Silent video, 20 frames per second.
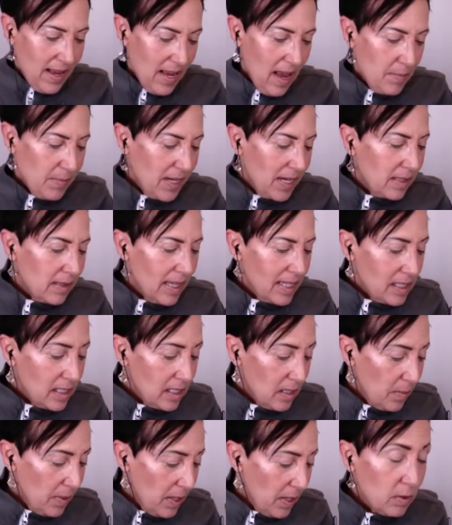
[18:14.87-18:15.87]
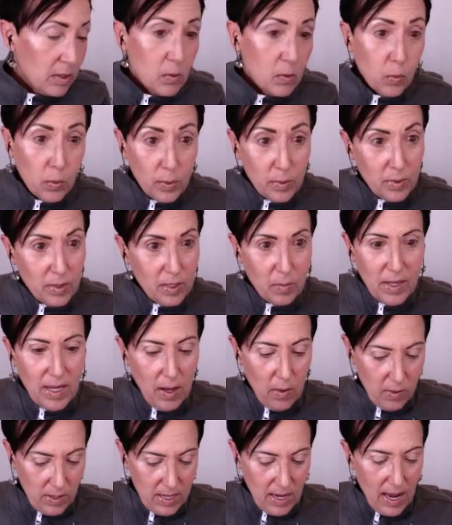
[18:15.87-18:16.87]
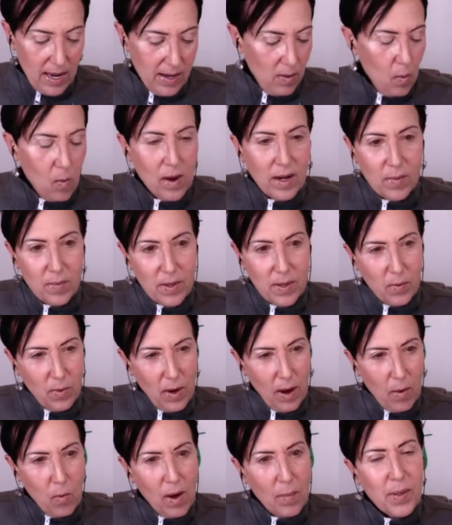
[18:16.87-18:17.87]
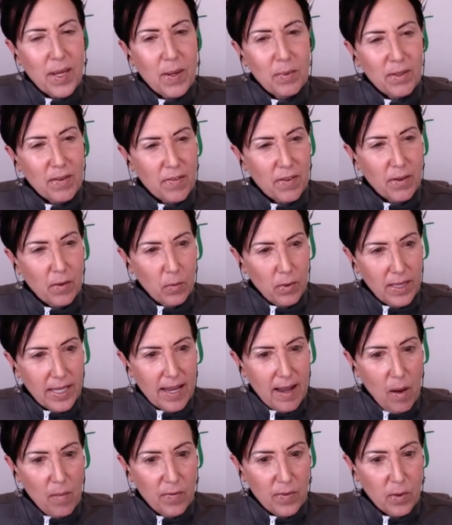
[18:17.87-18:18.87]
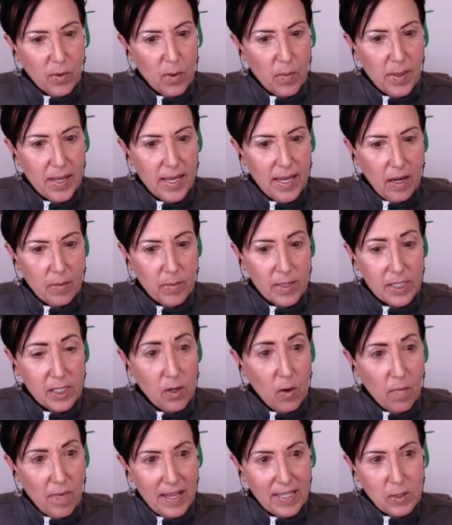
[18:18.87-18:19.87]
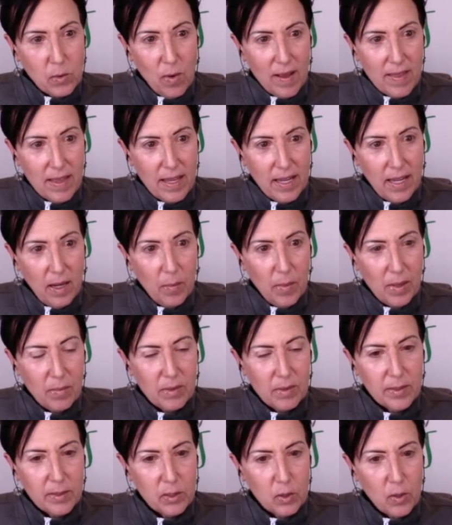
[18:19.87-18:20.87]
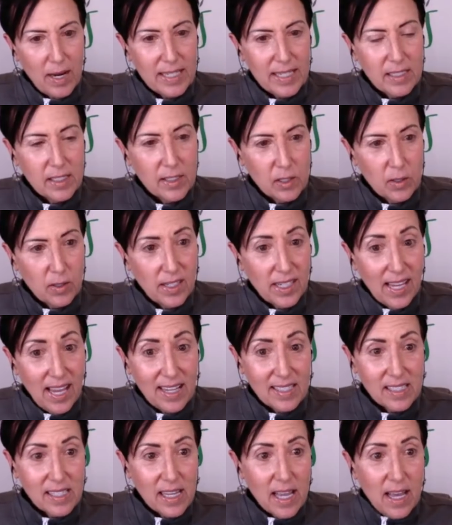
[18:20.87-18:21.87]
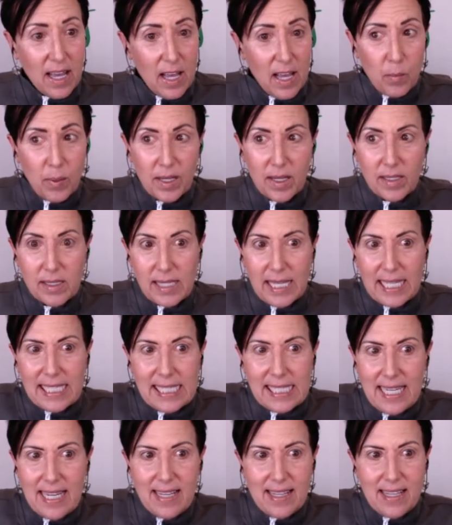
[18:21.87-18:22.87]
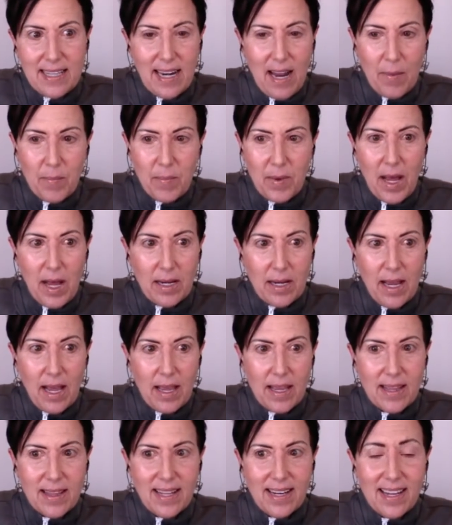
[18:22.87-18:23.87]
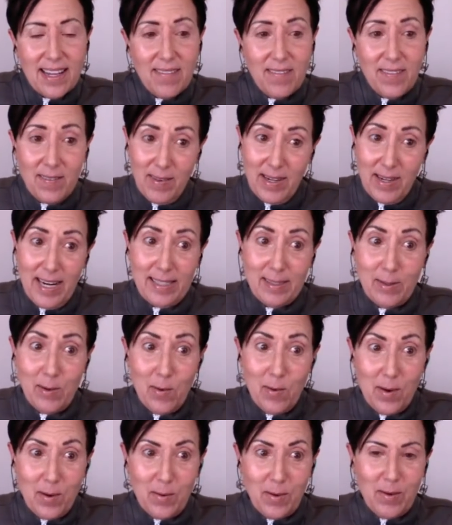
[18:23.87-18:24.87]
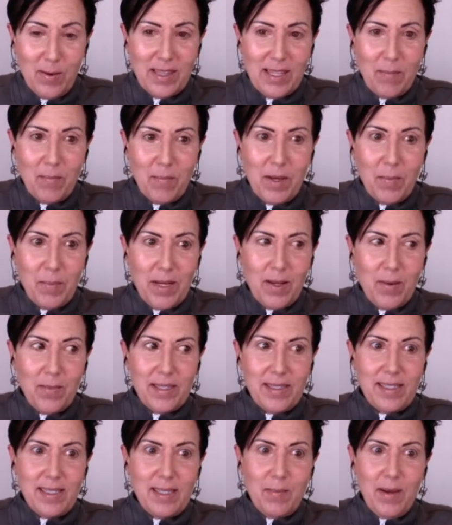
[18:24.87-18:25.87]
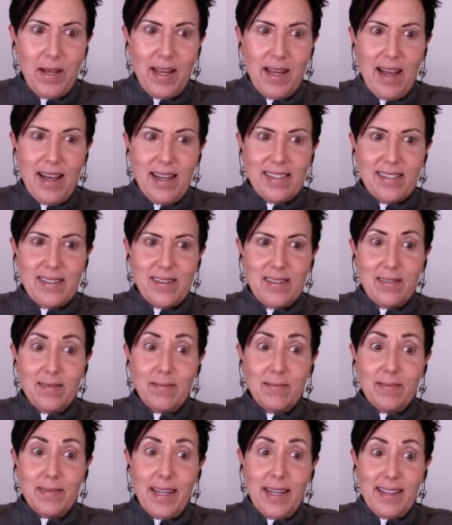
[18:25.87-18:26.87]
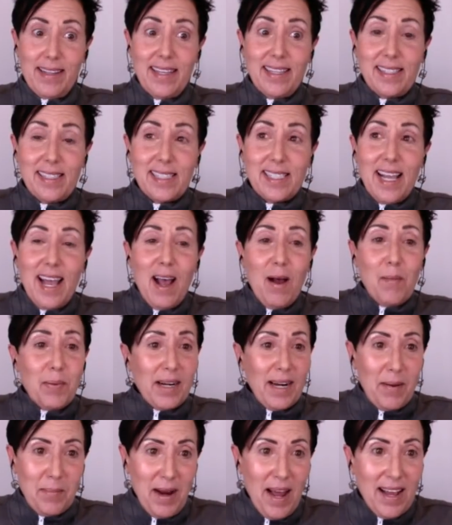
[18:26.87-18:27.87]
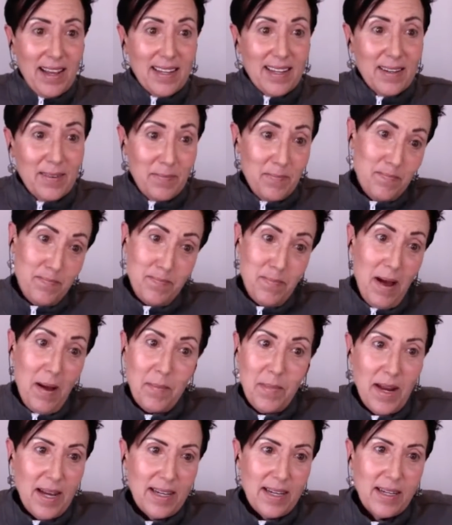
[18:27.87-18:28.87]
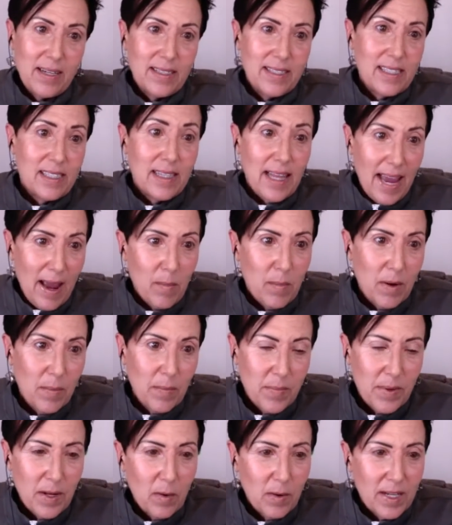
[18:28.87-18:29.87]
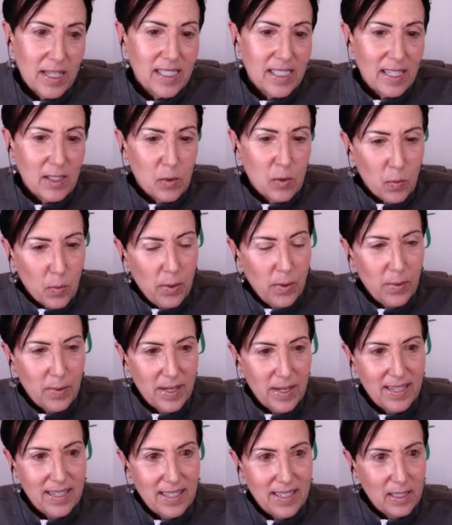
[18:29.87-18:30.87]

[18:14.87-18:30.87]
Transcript: I mean, unless somebody was rude to me, I want people to feel really comfortable being on my show. And that's why I think I'm able to attract such good guests, because they see that that even when I don't agree with them, I mean, you might see my eyes go like this, but I'm not going to slam them, you know, because that's rude.